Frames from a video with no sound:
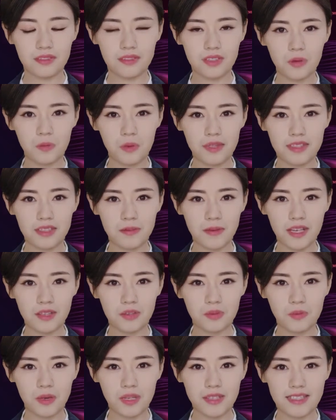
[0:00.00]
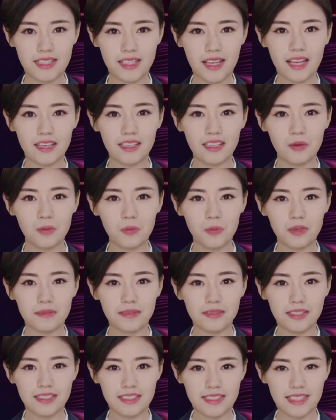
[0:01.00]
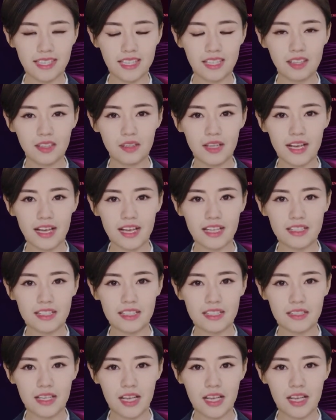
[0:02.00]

So in the valuation, we first analyze